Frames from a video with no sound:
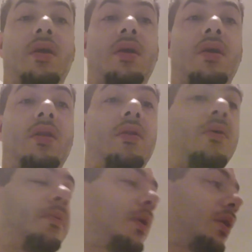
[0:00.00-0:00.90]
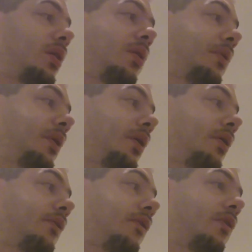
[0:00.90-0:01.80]
The Lord's about to come and get
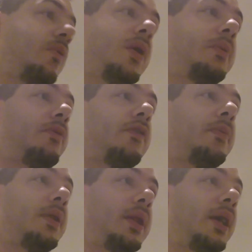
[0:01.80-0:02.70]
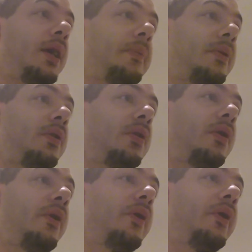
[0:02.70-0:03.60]
us, and the rapture is about to happen.
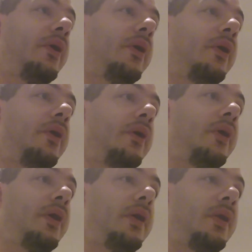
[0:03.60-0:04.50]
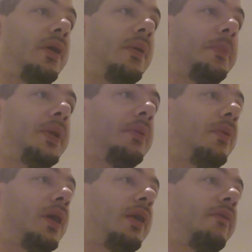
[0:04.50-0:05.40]
And
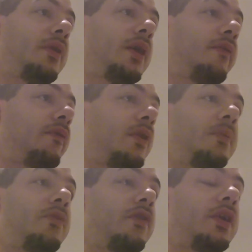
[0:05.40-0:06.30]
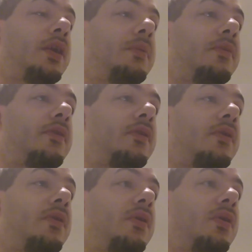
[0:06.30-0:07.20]
people are having Nephilim dreams.
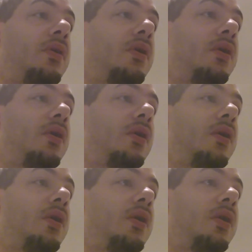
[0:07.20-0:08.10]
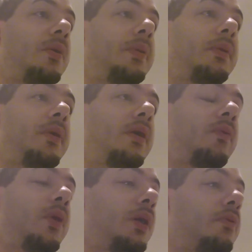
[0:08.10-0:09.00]
People
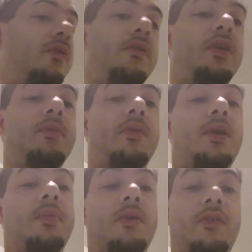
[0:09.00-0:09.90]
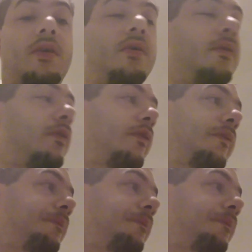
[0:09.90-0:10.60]
have rapture dreams like myself.